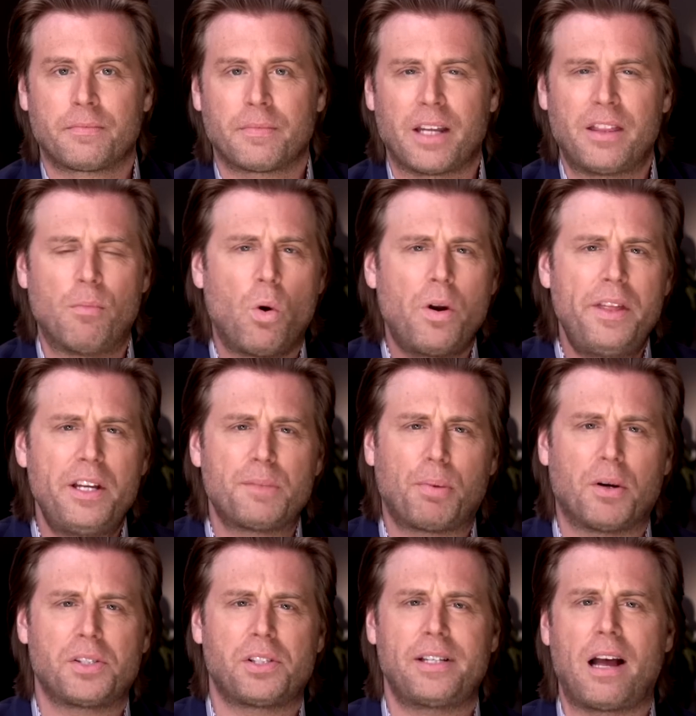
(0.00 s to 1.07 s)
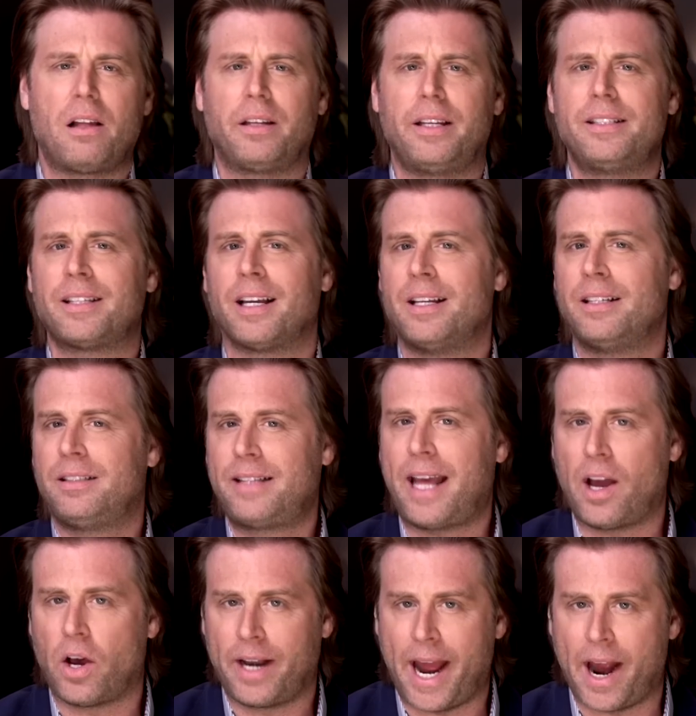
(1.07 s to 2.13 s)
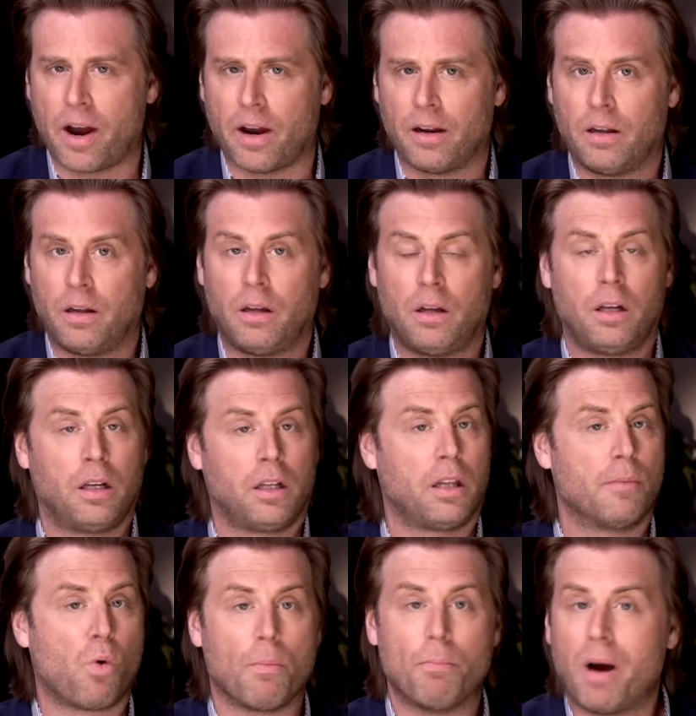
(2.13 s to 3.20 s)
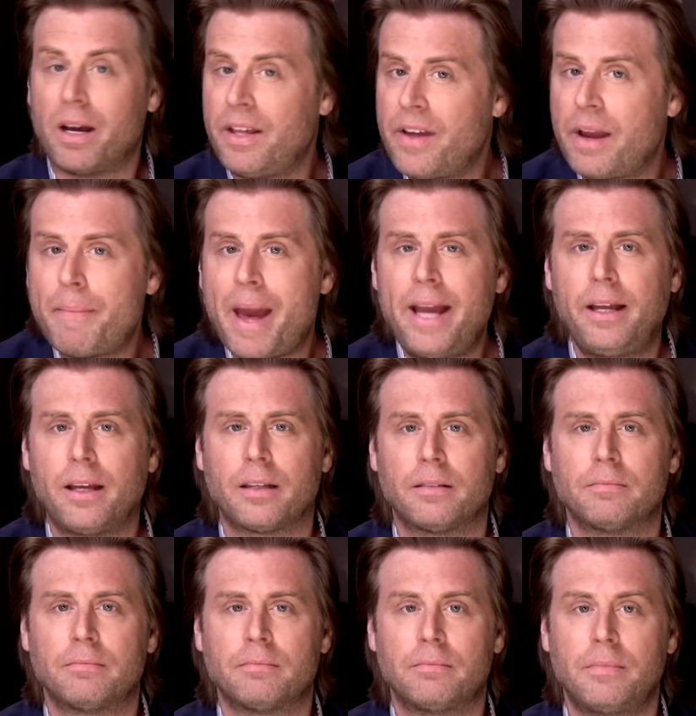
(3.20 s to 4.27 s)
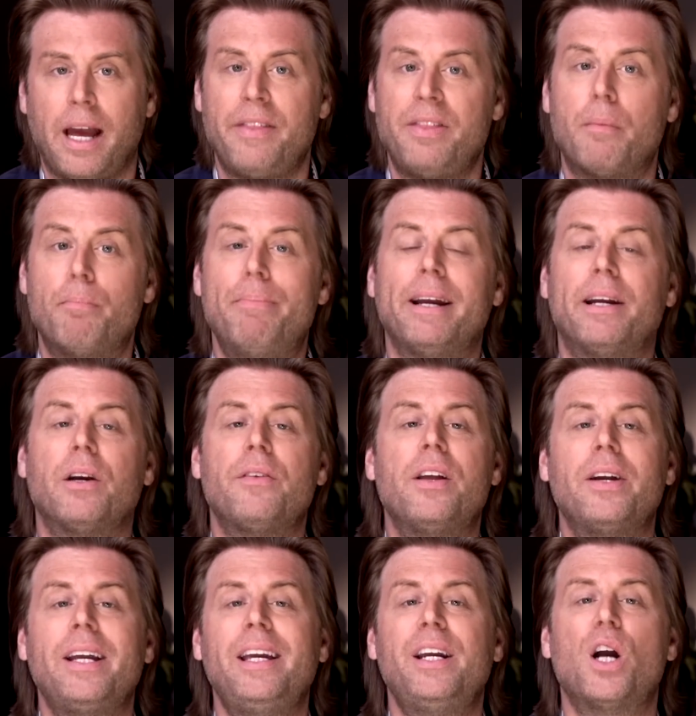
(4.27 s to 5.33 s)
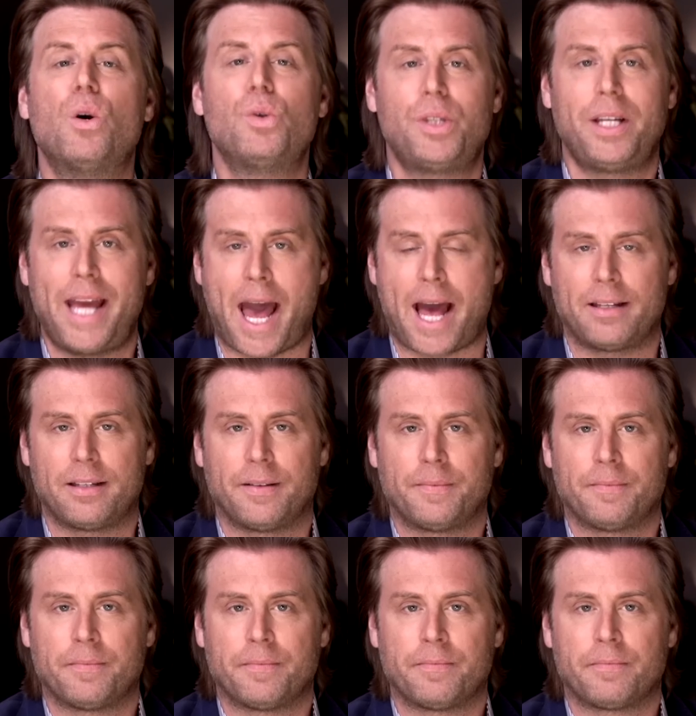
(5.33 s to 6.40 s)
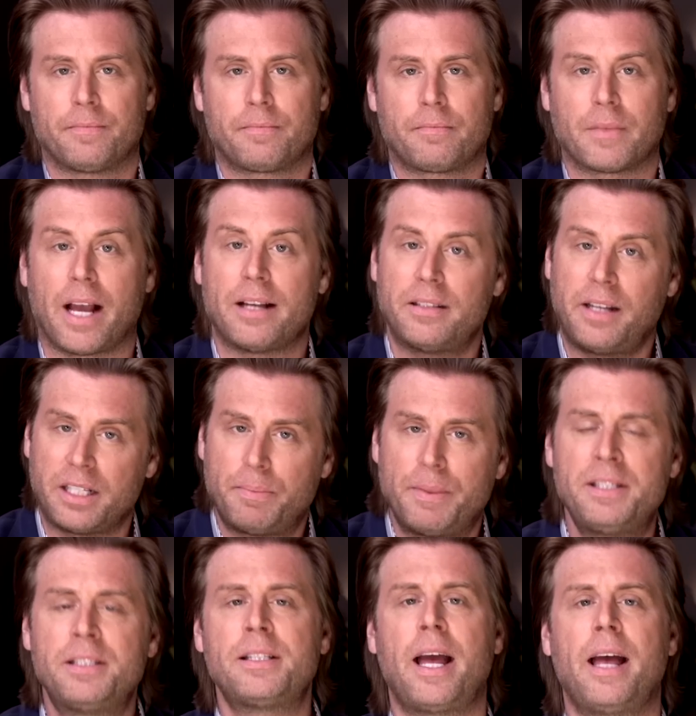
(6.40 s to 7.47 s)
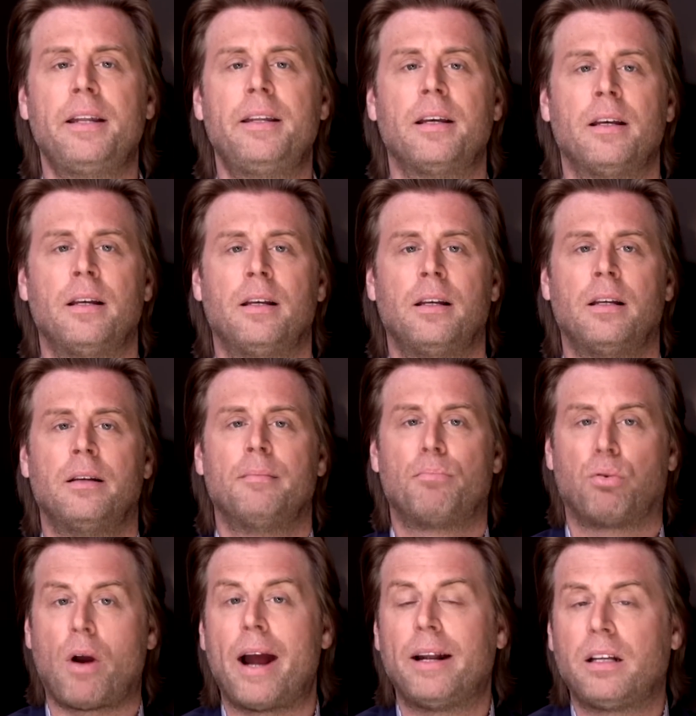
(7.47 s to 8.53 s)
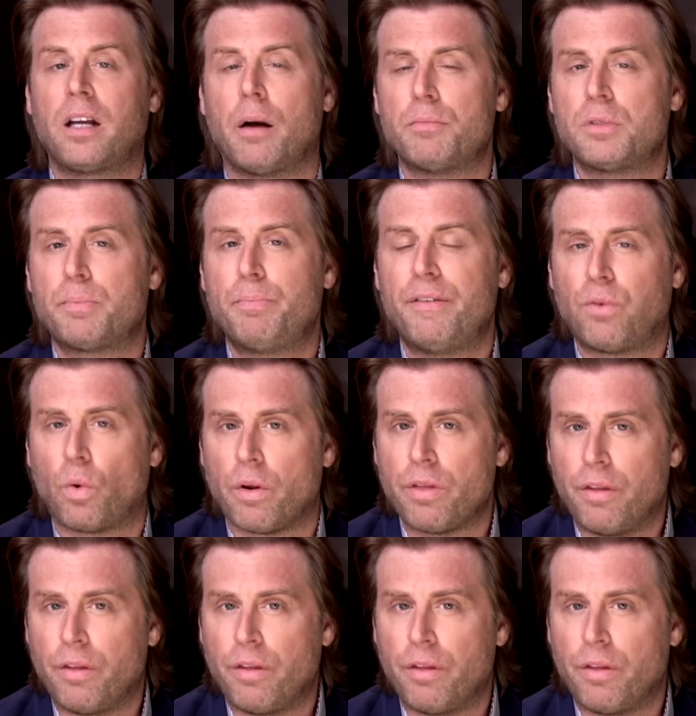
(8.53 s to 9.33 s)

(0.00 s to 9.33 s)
And the more these personalities stay on air, the more money they make and the bigger their egos get. As it has been said, pride comes before